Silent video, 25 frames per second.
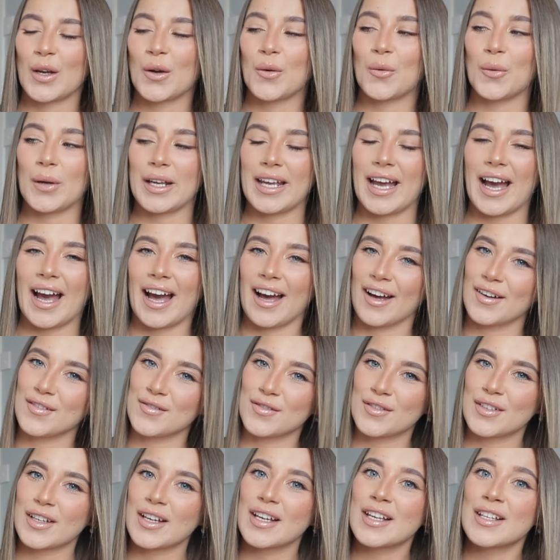We have
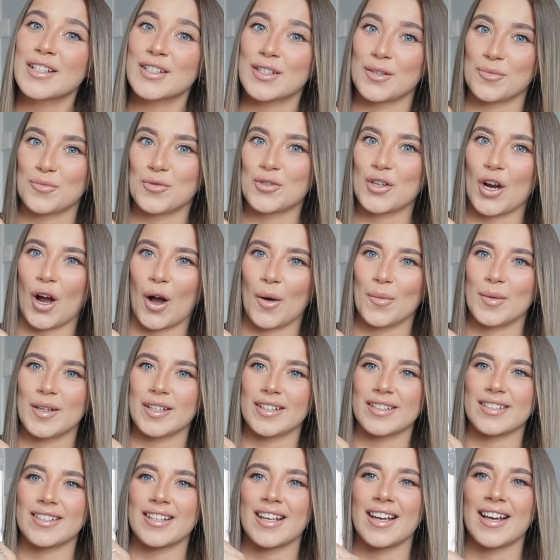some
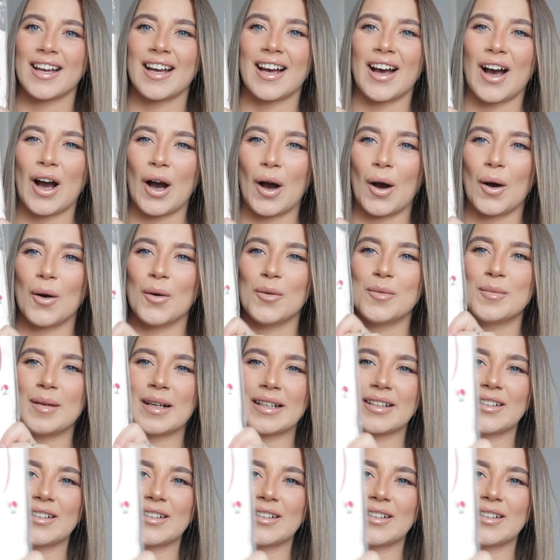jammers. Oh my